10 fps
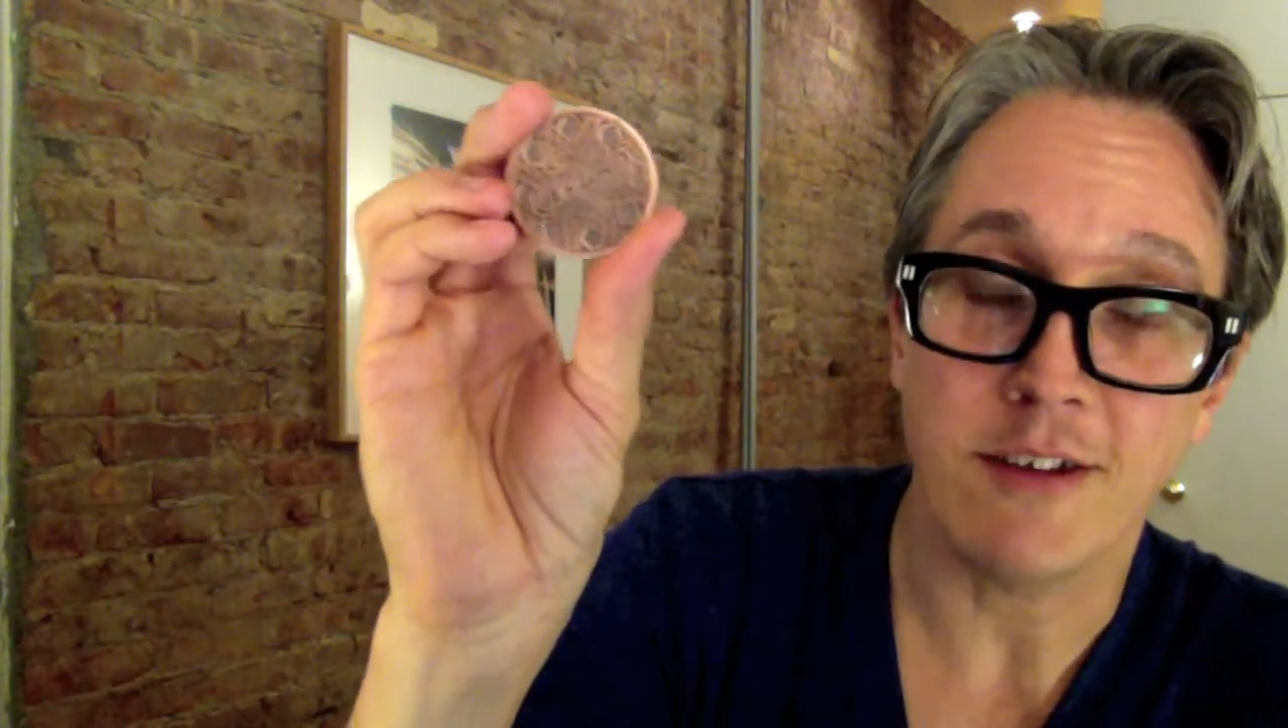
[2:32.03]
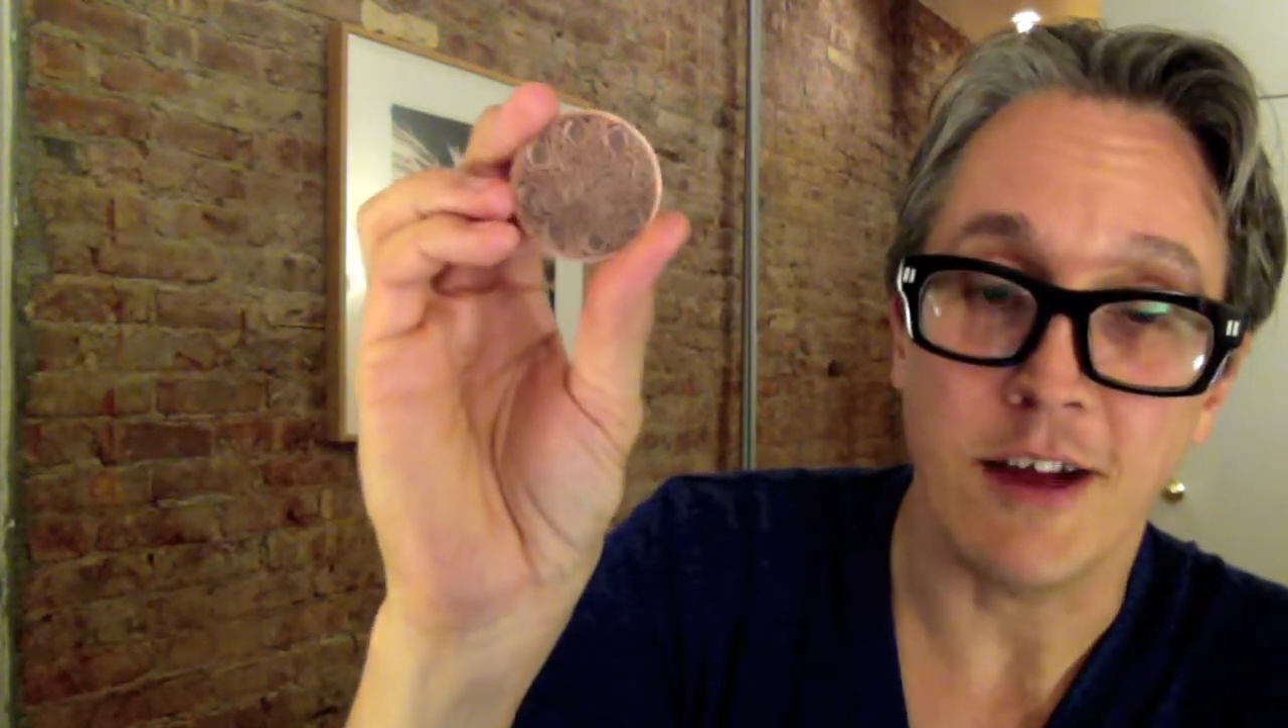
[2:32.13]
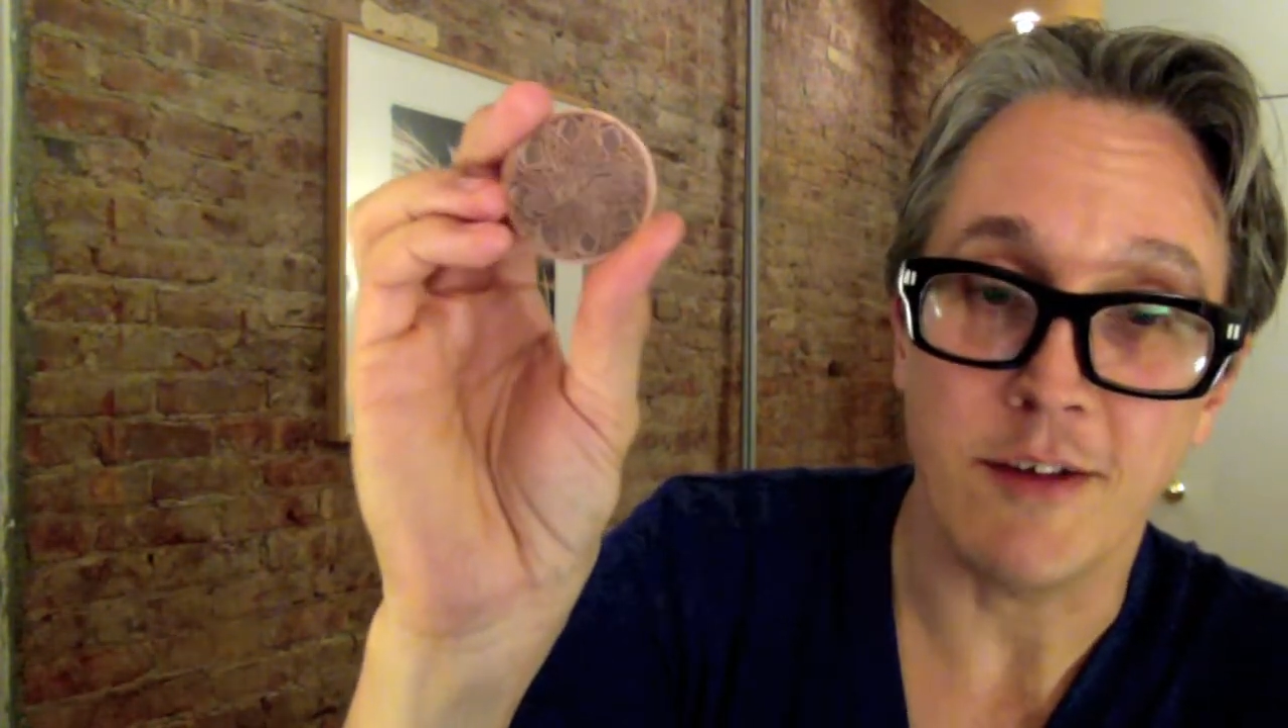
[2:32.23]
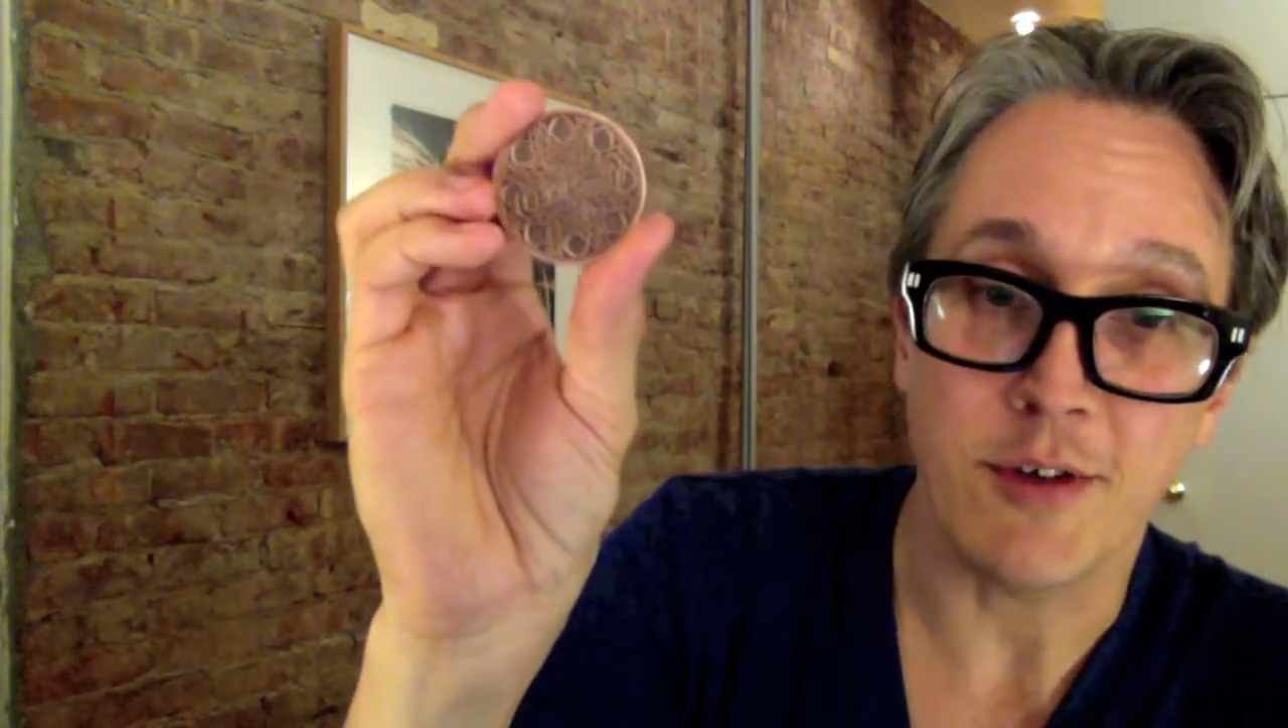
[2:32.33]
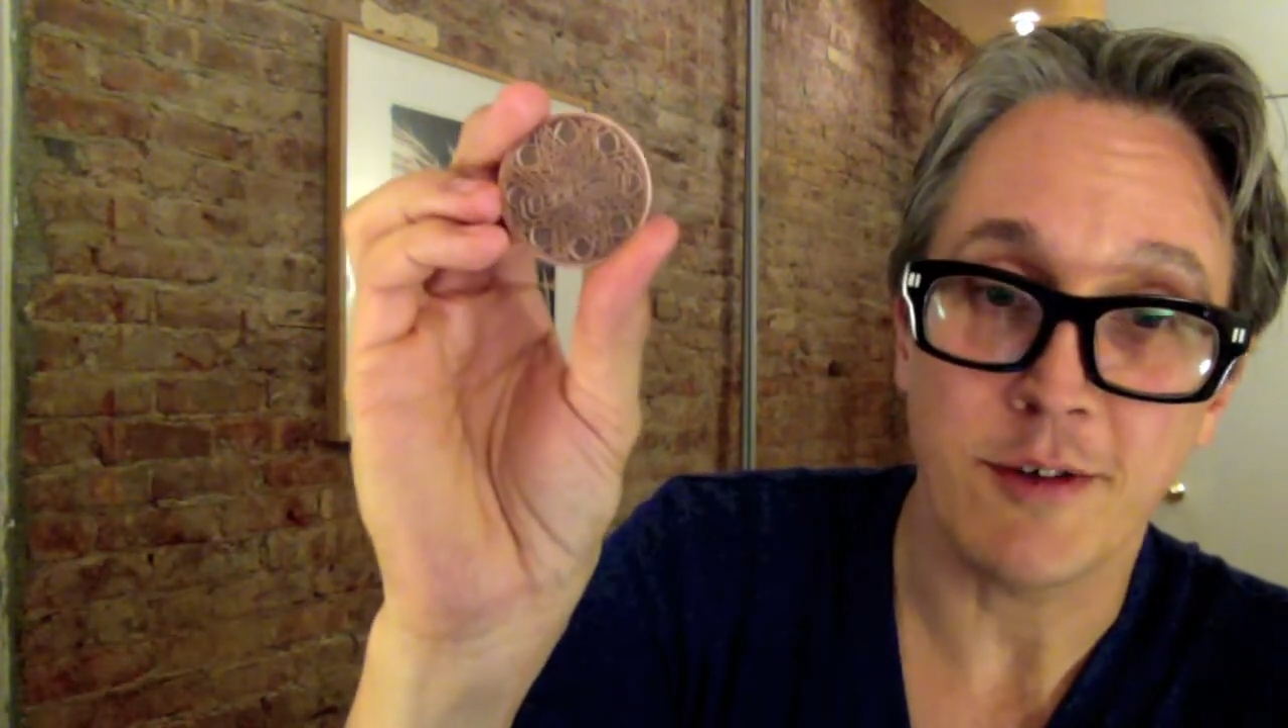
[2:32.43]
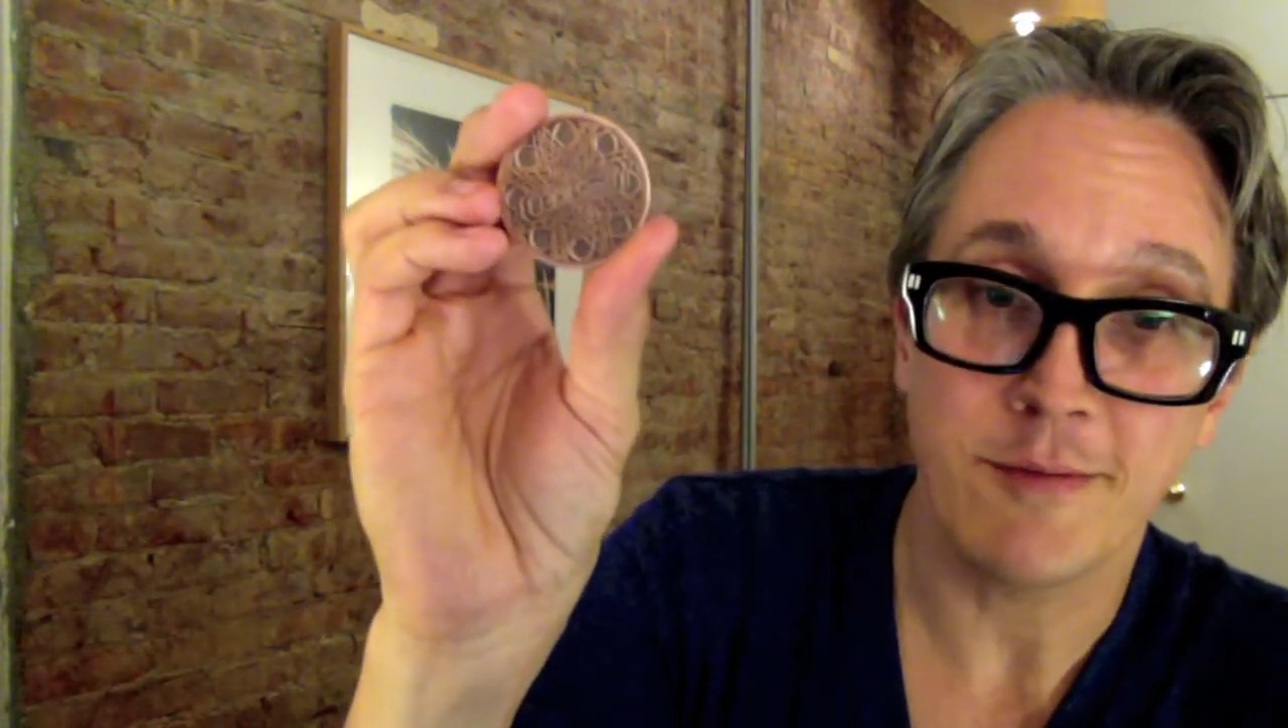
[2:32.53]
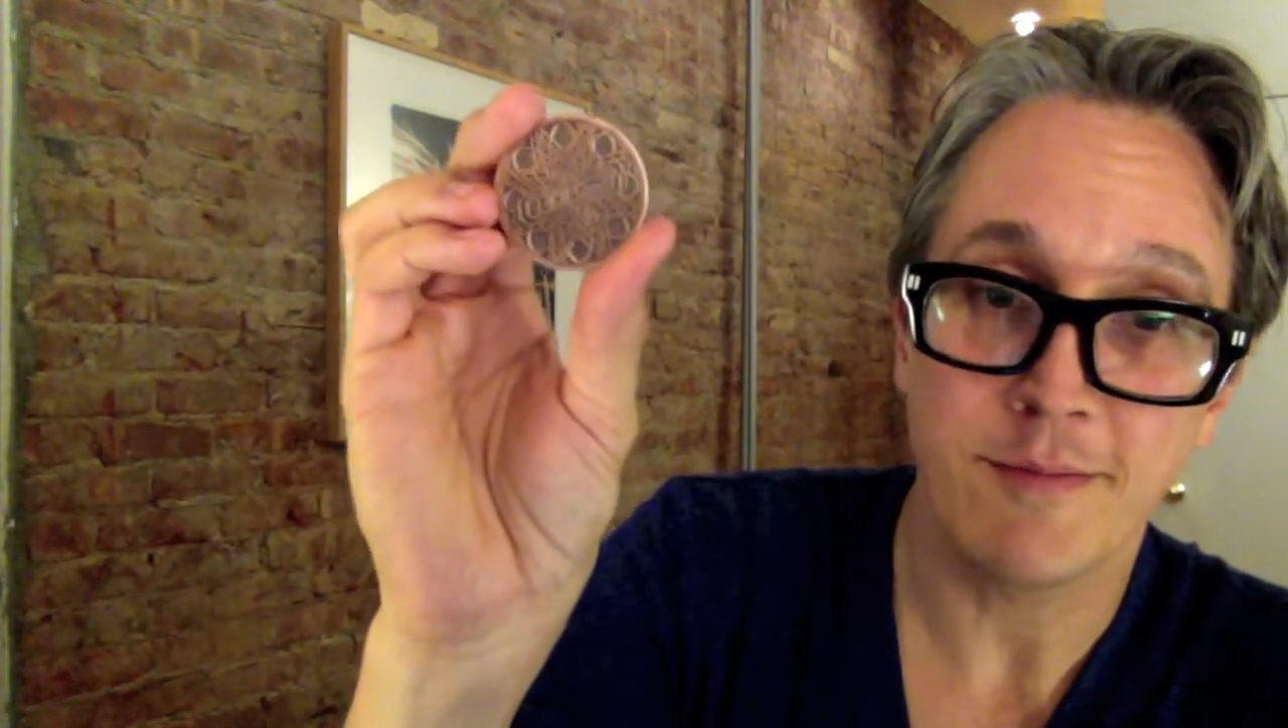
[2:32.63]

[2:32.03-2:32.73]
level.